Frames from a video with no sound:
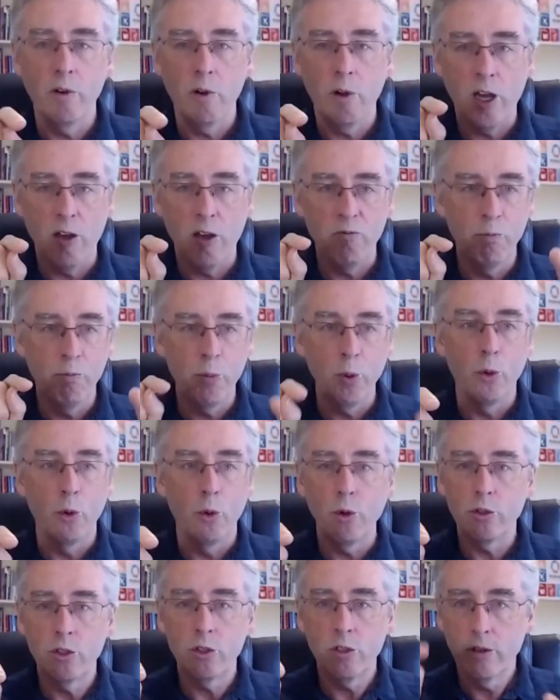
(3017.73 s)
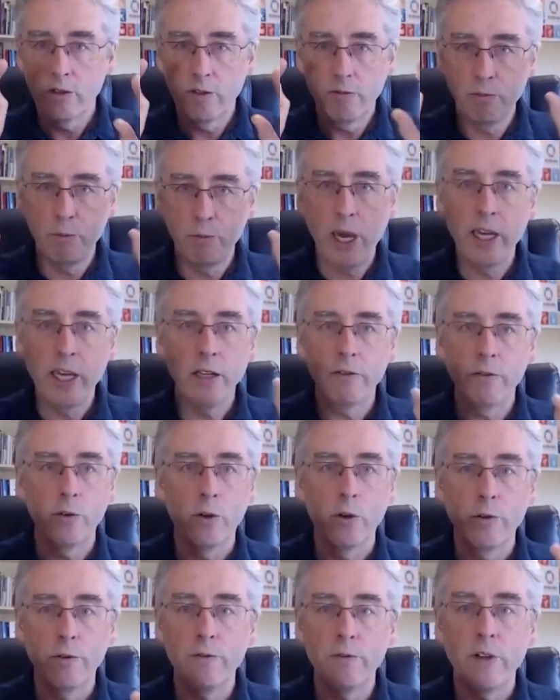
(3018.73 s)
I've bought, paid
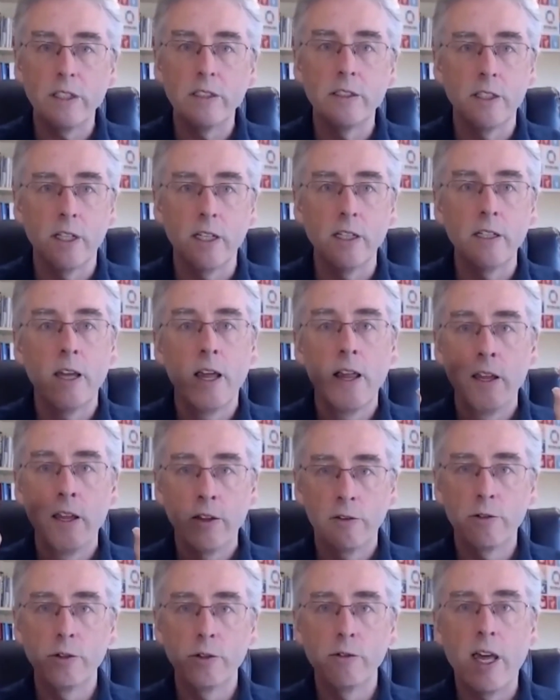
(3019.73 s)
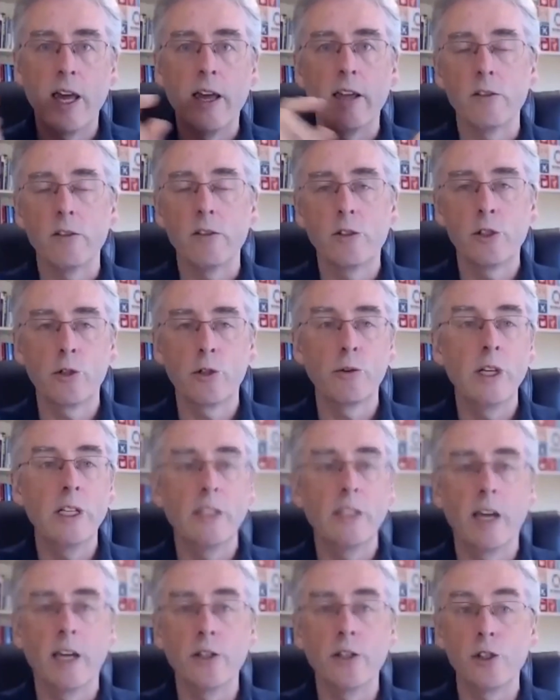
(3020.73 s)
for, funded through that
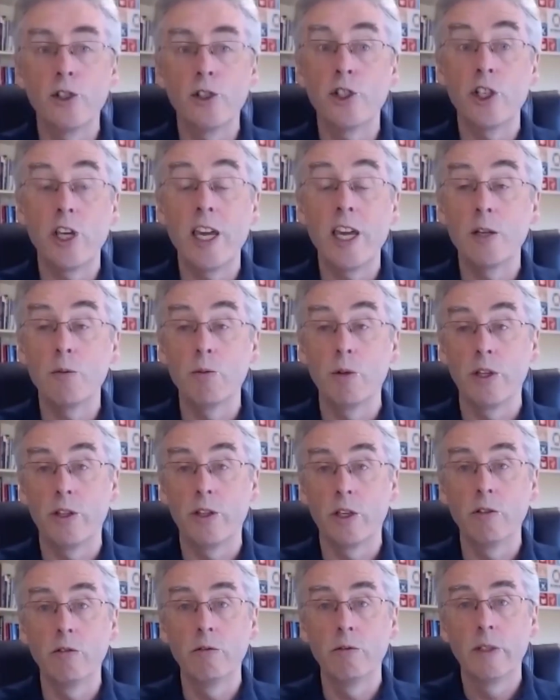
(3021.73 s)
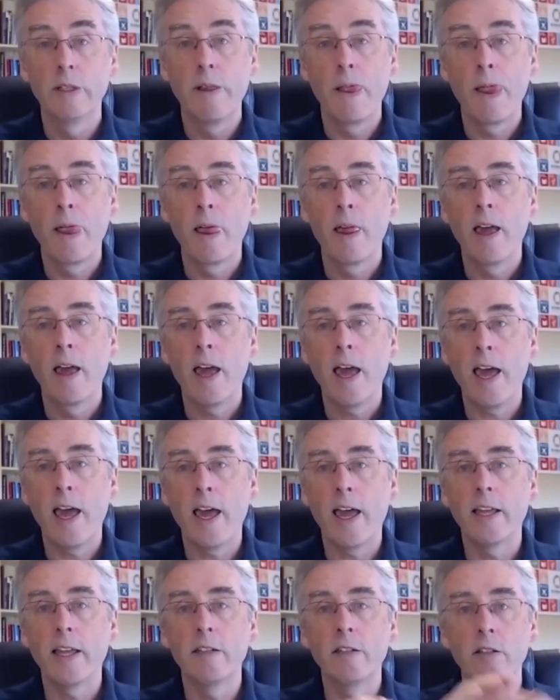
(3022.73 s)
screen that I just shared with you. And